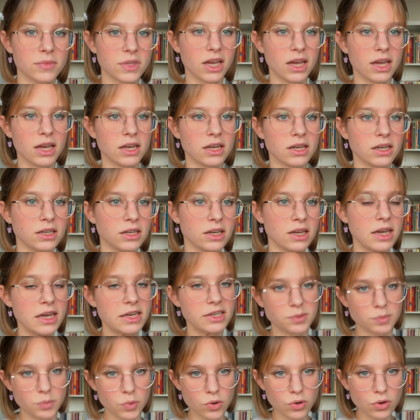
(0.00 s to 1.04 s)
in
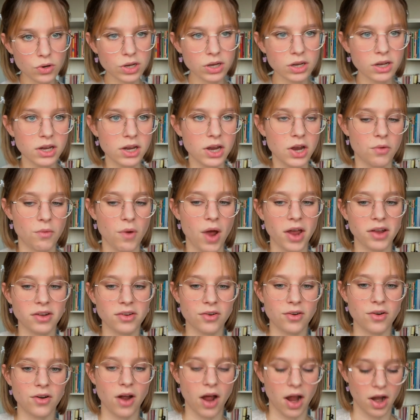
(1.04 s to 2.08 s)
his book,
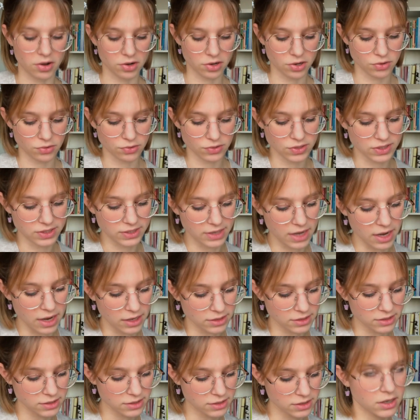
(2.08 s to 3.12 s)
Rieder argues
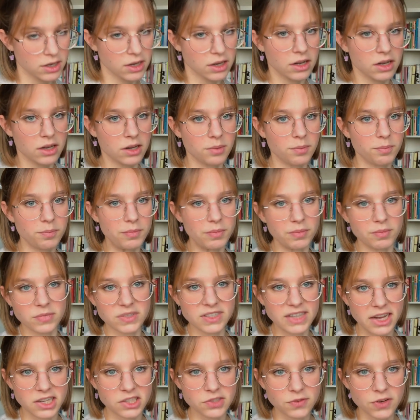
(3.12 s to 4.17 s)
that
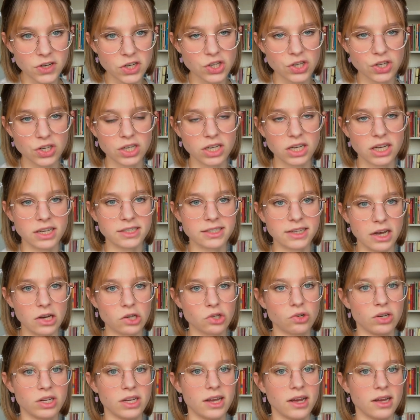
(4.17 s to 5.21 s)
science fiction is
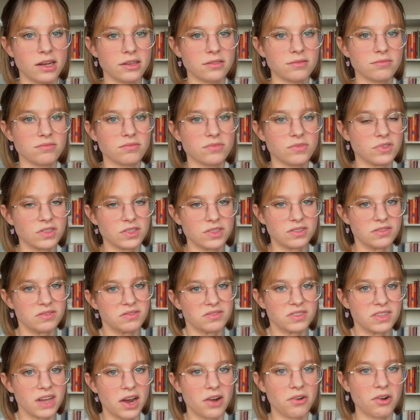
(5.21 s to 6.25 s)
actually a
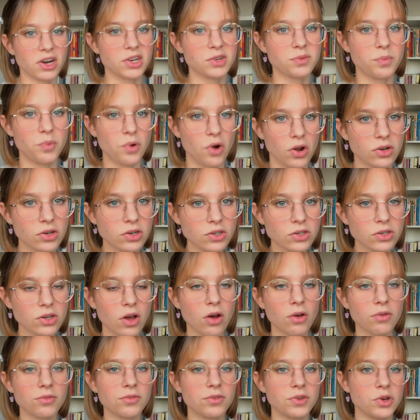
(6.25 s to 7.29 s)
direct product
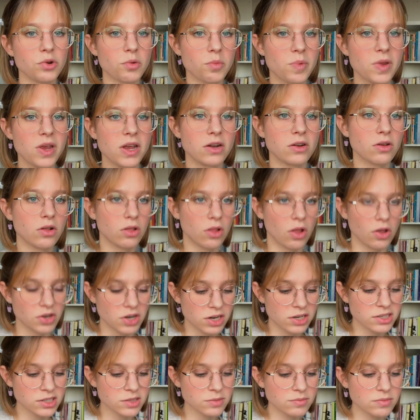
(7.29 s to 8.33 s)
of European
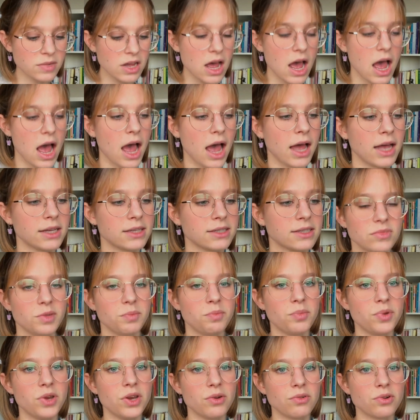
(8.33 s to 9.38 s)
colonialism, as the
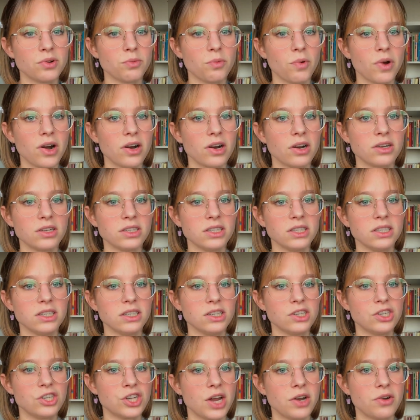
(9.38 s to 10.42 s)
period where
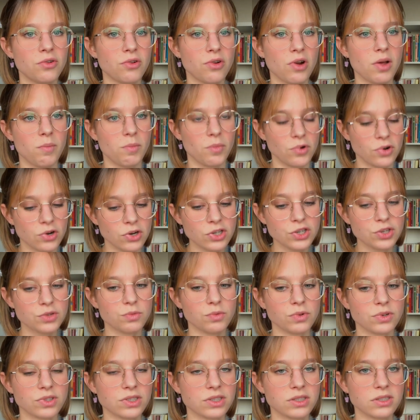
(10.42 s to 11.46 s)
the genre emerged
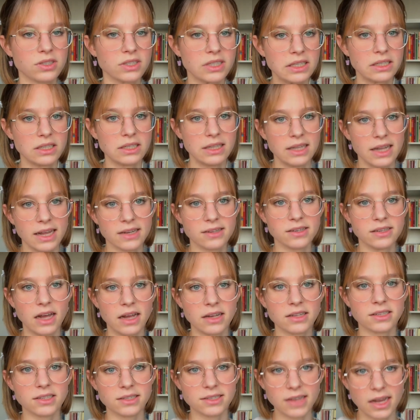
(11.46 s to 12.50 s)
was the late
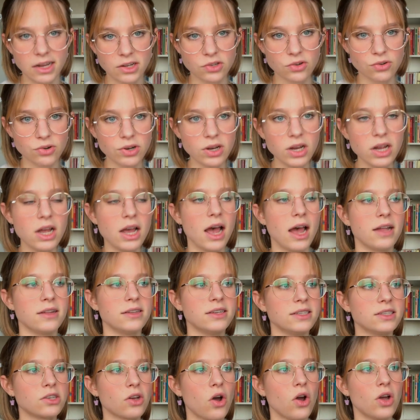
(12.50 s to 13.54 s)
19th century, and
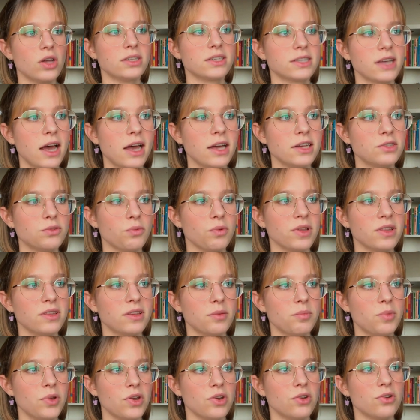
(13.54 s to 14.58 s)
this coincides with the
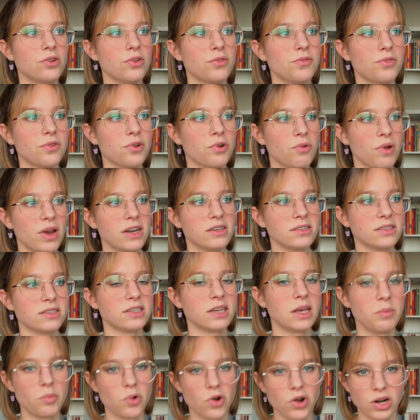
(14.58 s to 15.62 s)
period of
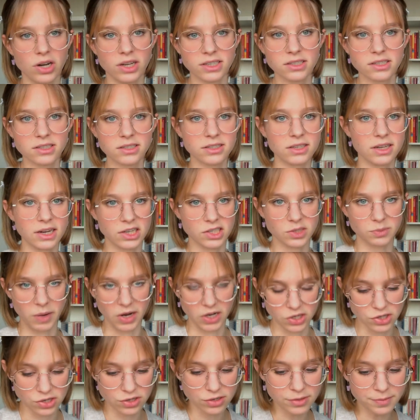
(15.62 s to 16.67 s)
greatest imperialist
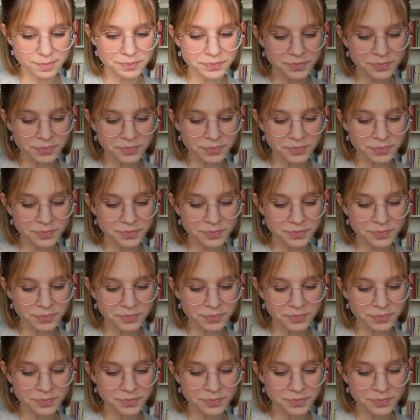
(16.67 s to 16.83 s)
expansion.